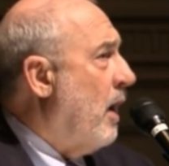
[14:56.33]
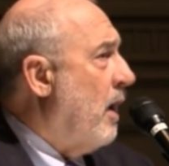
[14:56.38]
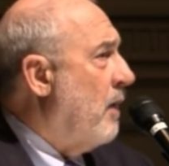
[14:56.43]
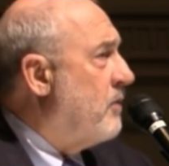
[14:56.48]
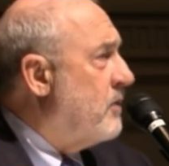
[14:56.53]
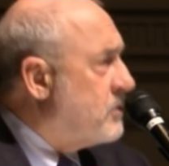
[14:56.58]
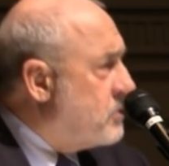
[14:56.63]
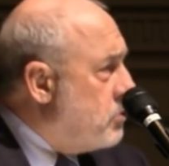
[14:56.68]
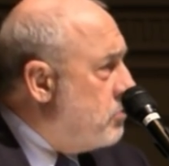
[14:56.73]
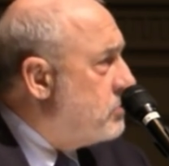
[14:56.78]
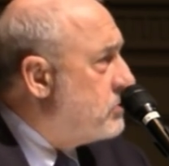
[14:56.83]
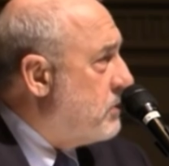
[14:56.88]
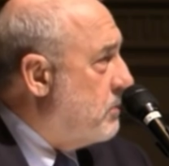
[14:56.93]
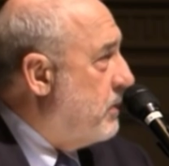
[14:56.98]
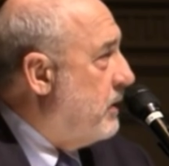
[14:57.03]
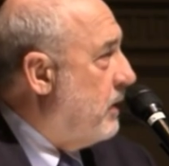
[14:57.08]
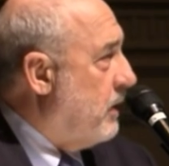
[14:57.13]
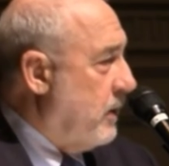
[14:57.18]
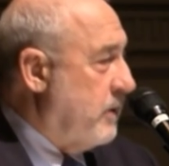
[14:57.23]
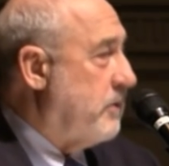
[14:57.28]
This used to
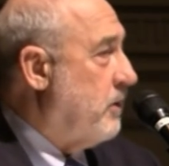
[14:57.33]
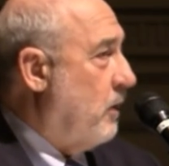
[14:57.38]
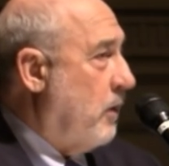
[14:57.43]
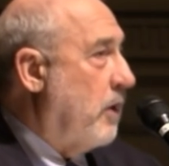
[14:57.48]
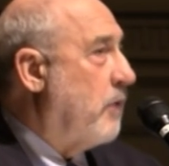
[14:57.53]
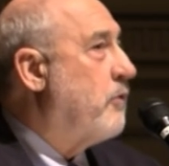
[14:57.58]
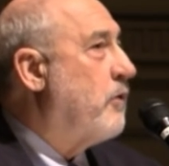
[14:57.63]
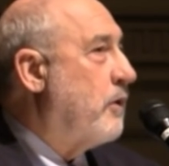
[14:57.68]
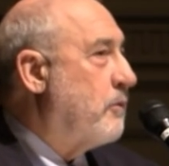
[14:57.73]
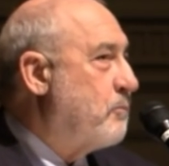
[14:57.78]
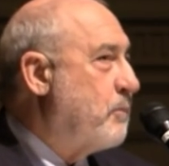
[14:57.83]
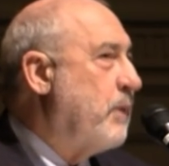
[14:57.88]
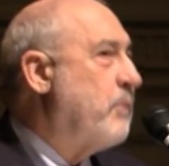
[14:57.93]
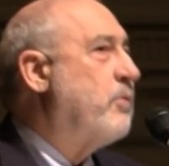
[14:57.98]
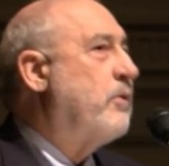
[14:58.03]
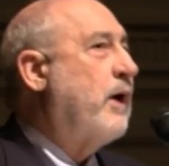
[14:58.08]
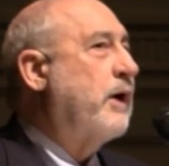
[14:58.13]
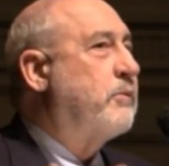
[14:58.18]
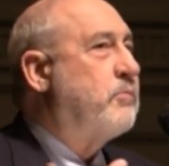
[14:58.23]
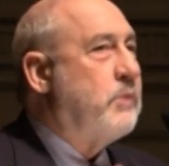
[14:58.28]
be, a, you know,
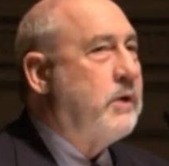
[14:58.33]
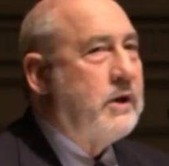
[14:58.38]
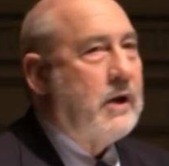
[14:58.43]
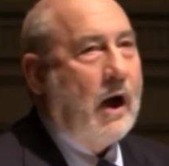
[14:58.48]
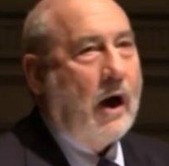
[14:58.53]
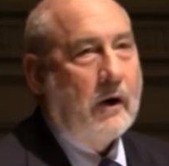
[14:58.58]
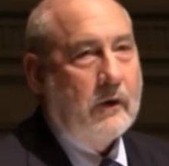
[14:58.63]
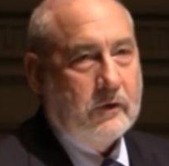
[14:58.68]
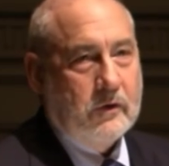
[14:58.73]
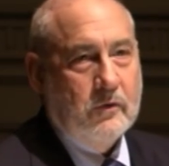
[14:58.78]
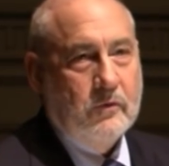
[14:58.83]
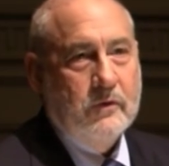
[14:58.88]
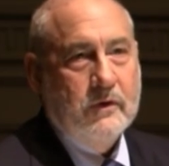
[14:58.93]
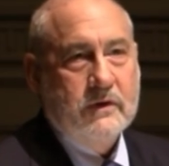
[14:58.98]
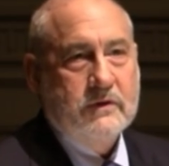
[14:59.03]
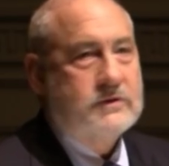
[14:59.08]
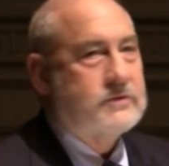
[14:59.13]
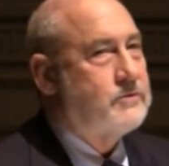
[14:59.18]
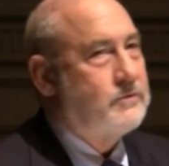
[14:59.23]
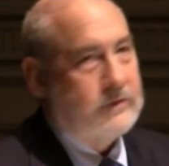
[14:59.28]
people like me argue
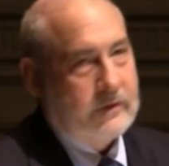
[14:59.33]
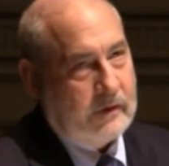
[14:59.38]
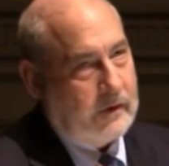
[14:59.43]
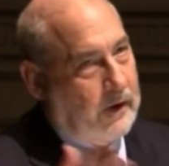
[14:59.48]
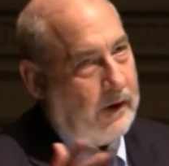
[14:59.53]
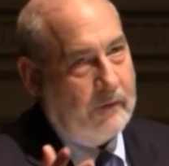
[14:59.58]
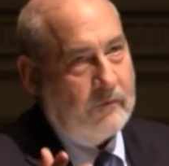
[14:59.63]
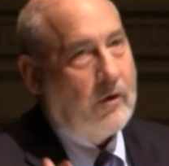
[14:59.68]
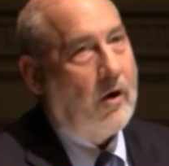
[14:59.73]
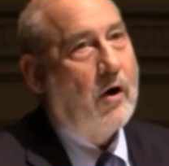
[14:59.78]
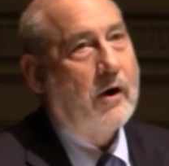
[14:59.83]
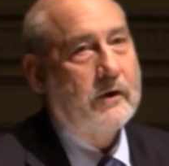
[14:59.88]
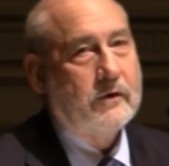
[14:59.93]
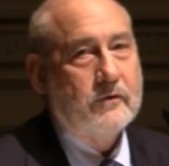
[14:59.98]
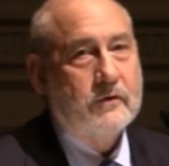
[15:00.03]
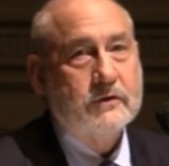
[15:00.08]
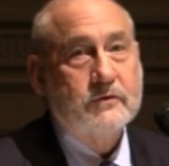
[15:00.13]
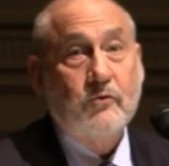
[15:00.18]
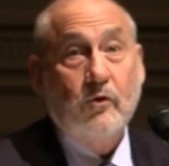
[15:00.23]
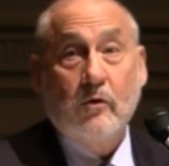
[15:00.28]
this, have
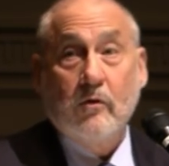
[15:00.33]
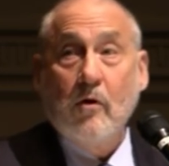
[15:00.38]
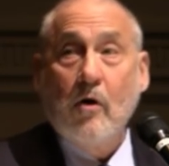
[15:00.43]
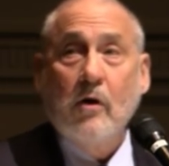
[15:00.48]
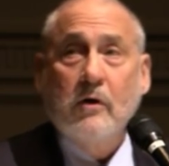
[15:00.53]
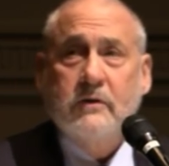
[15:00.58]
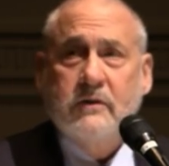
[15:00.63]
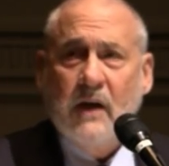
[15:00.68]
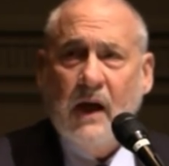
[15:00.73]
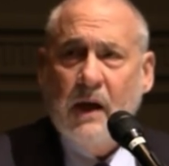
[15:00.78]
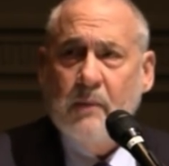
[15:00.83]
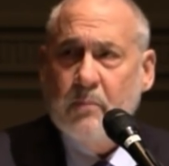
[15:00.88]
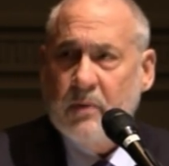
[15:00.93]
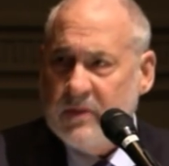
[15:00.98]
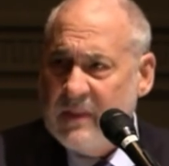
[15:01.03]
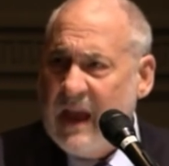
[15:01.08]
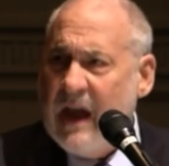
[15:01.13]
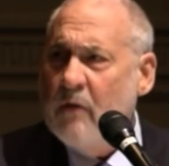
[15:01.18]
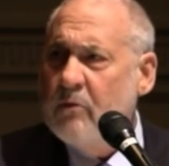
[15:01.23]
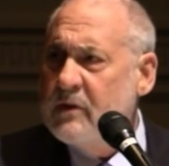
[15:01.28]
argued this for a long time, but
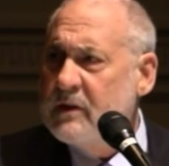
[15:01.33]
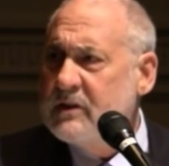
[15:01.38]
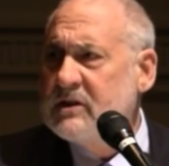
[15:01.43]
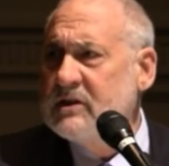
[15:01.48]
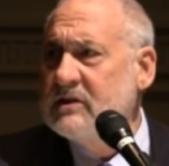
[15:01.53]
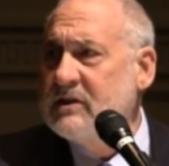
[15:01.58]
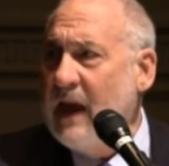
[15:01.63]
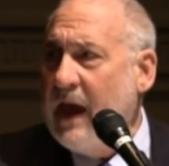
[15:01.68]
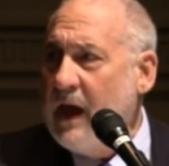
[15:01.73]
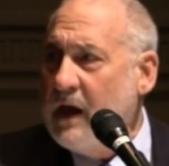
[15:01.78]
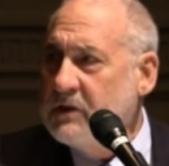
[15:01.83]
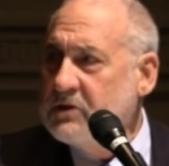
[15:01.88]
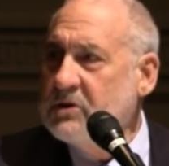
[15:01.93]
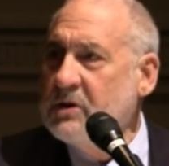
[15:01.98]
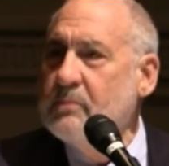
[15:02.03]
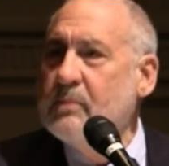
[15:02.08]
now this has actually